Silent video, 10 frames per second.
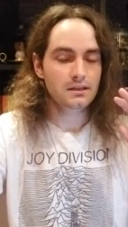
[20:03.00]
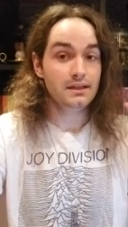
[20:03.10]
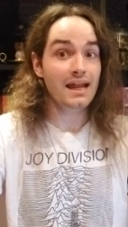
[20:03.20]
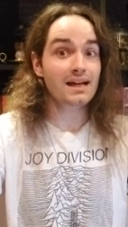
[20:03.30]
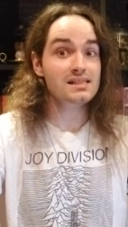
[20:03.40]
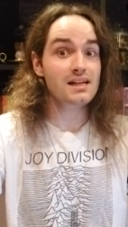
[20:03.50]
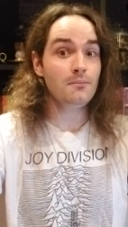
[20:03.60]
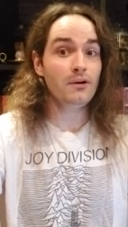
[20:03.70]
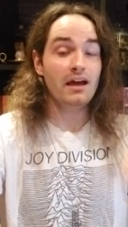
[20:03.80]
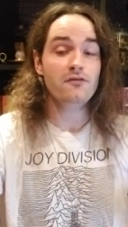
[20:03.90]
Next up,
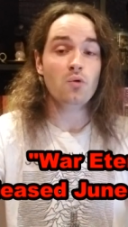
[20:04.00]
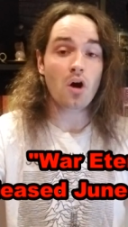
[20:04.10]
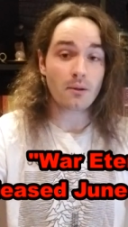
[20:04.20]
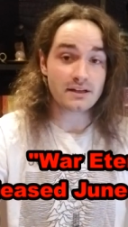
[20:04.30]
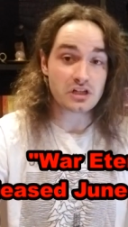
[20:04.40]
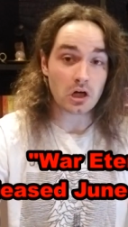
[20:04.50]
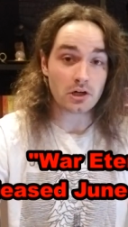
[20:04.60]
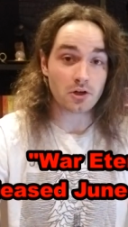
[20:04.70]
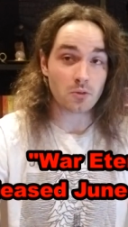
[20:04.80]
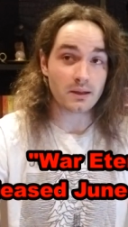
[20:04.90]
we have War
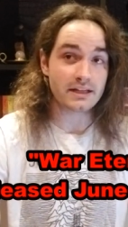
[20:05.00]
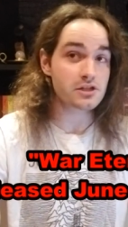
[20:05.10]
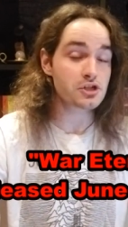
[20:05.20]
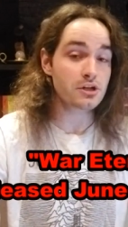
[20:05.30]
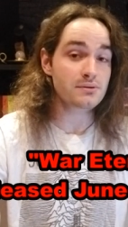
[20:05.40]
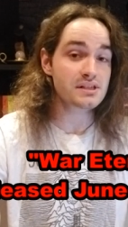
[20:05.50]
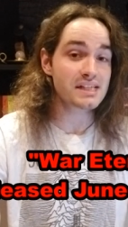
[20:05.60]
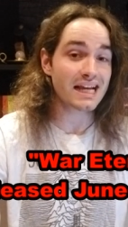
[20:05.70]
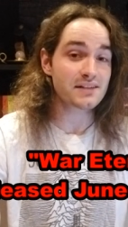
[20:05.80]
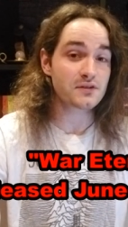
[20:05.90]
Eternal, released June
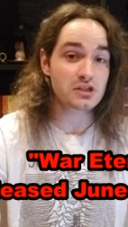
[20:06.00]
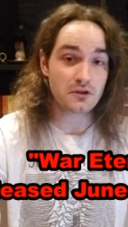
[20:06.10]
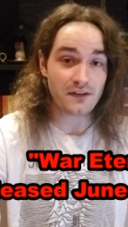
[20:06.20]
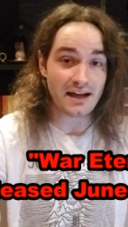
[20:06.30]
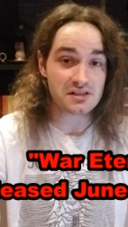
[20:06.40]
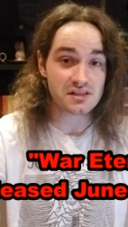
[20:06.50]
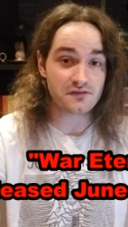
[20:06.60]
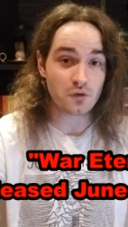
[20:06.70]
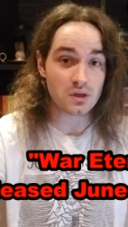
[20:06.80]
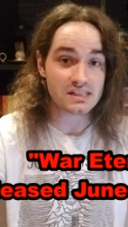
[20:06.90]
6th,
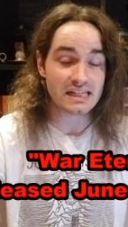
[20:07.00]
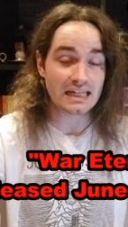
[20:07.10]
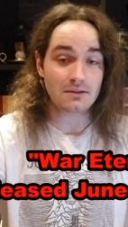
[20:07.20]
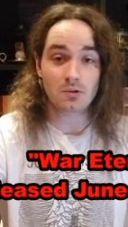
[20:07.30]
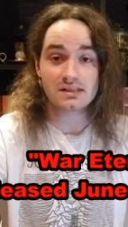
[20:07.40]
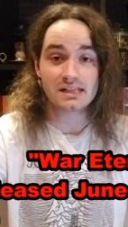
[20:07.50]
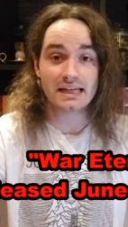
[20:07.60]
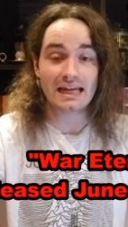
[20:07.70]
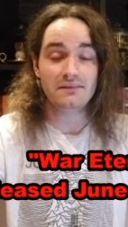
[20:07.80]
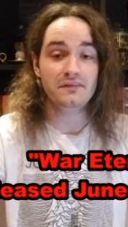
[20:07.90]
2014, once
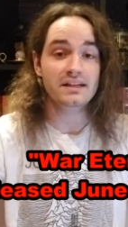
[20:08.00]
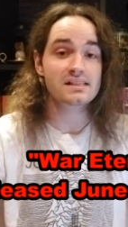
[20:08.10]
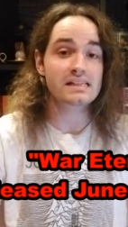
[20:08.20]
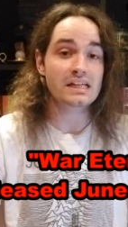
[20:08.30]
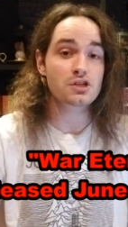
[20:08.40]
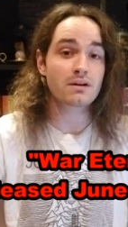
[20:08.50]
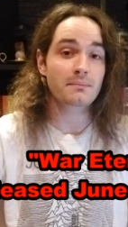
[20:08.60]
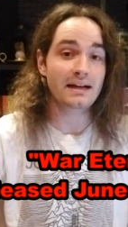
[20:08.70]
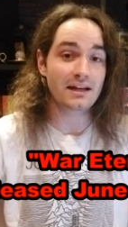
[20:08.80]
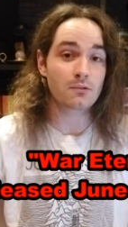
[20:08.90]
again via Century
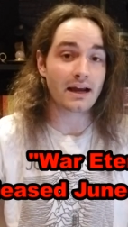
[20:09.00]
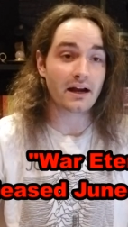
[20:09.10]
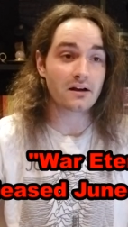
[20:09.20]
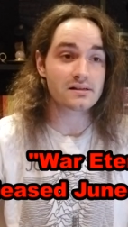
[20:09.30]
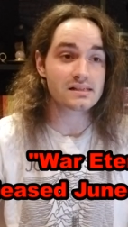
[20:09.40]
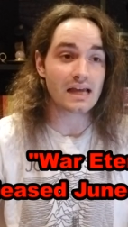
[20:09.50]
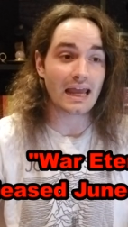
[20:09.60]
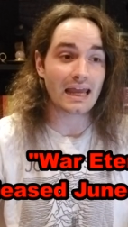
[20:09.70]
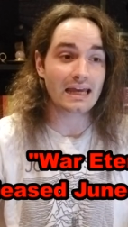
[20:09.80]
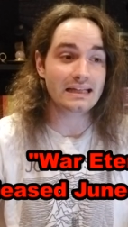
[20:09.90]
Media Records,
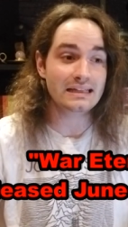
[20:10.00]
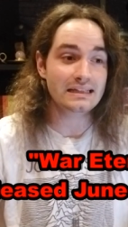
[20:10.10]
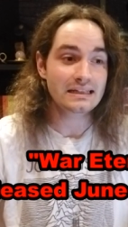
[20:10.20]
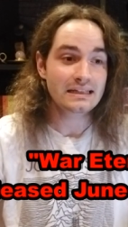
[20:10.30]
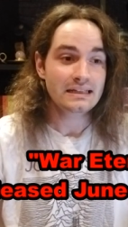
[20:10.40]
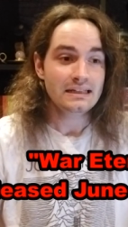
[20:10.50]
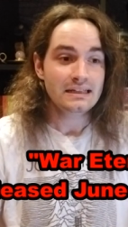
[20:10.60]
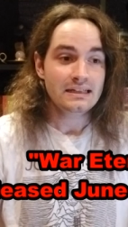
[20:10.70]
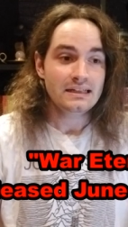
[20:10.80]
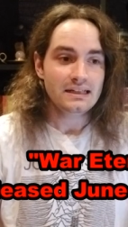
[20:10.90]
and
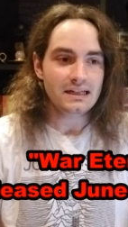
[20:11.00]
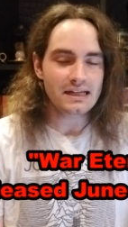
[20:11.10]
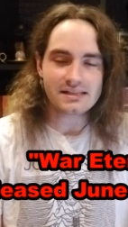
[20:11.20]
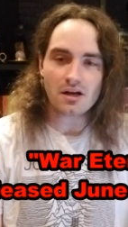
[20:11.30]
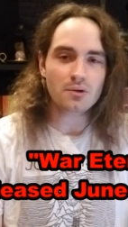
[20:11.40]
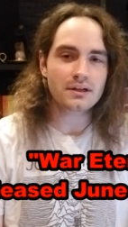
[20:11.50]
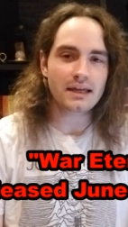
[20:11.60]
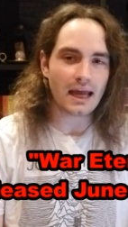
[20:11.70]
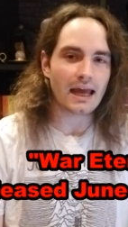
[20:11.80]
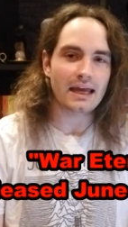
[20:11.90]
it's
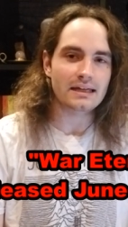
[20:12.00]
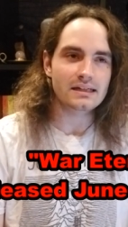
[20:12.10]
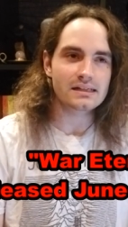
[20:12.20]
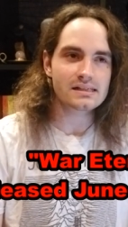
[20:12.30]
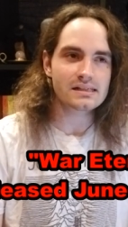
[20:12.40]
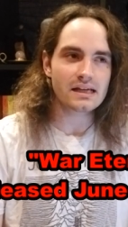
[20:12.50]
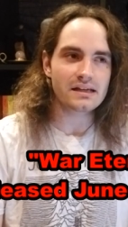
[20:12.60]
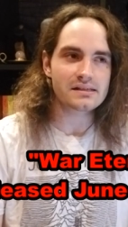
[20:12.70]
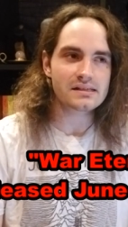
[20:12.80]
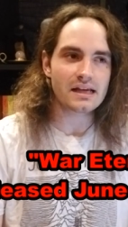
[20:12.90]
okay. It's
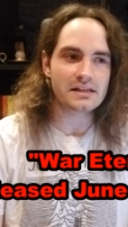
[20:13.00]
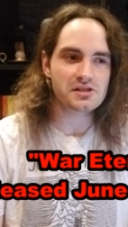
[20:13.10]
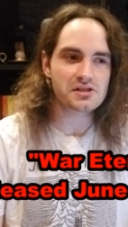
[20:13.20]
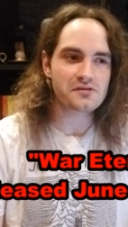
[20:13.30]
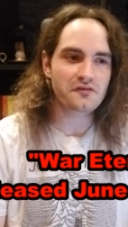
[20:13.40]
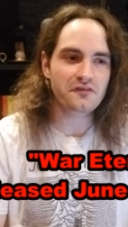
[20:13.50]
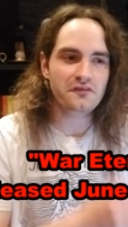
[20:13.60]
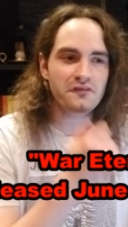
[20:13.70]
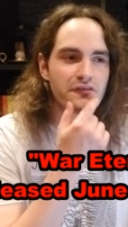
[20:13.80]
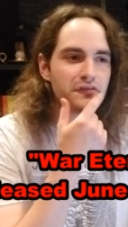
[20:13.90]
it's it's
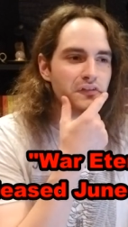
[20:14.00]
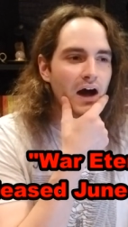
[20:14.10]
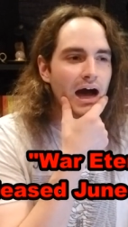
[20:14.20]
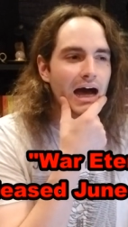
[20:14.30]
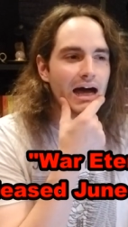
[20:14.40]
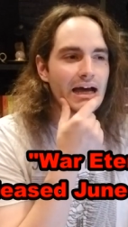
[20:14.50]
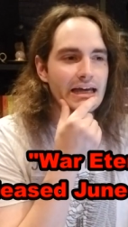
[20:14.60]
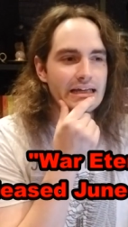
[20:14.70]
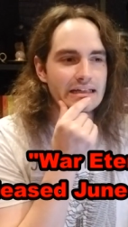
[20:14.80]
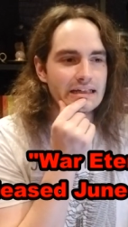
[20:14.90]

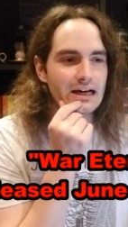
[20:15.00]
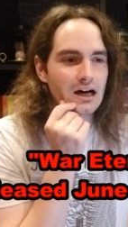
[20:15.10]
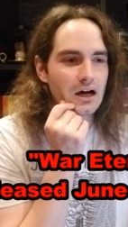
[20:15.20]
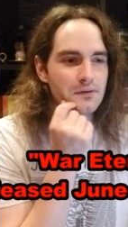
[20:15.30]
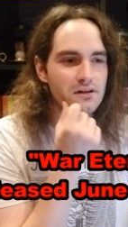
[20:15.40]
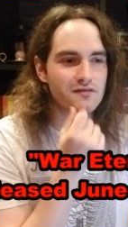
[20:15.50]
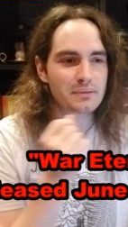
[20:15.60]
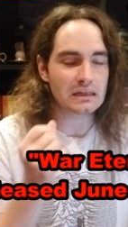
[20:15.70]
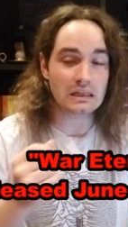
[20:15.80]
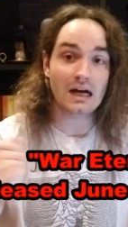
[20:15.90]
fine. Uh, there have
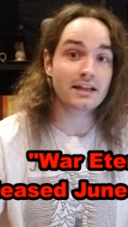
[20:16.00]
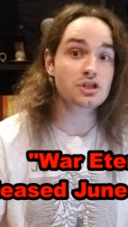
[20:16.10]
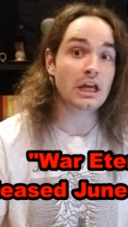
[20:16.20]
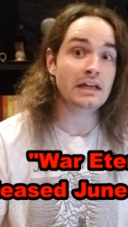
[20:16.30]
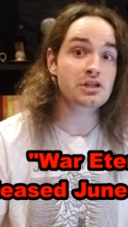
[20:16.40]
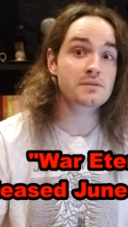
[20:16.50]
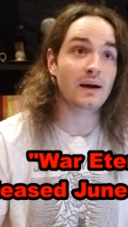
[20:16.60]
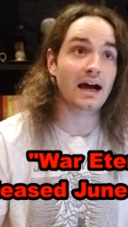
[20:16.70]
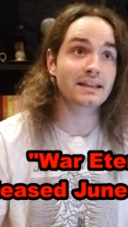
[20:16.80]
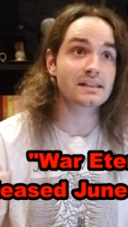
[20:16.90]
been a lot of changes
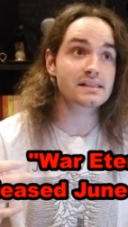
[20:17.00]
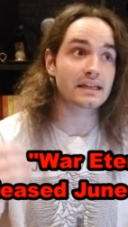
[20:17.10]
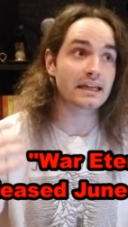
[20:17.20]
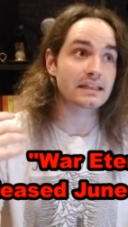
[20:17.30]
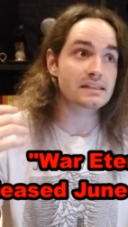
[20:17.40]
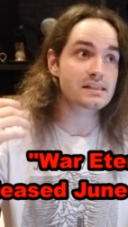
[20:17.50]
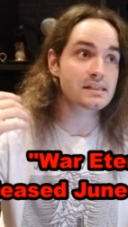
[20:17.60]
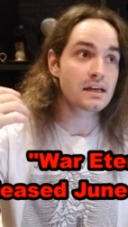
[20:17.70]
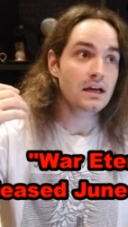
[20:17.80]
behind the scenes.